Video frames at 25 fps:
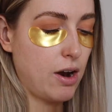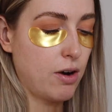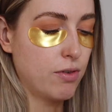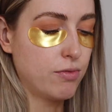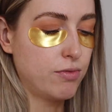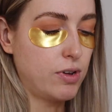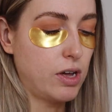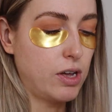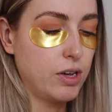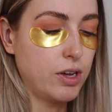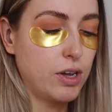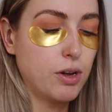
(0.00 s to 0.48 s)
Air
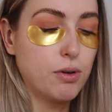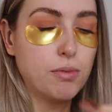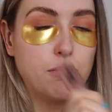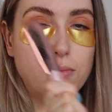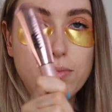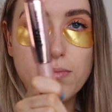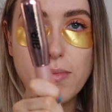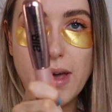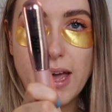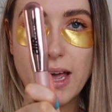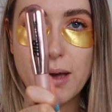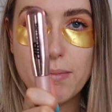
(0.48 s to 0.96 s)

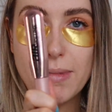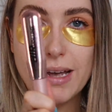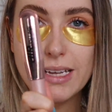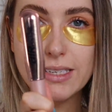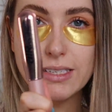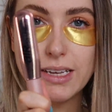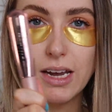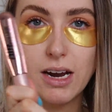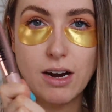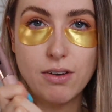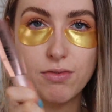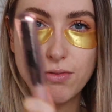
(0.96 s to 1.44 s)
Volume Mega
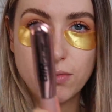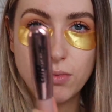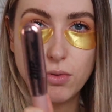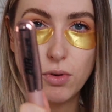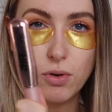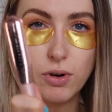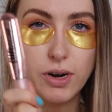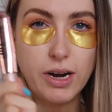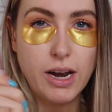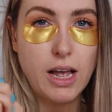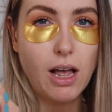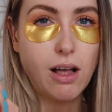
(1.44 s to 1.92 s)
Mascara from
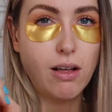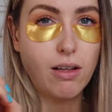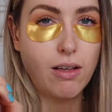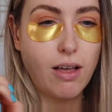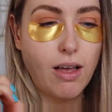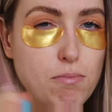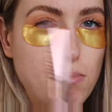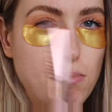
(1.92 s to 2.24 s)
L'Oreal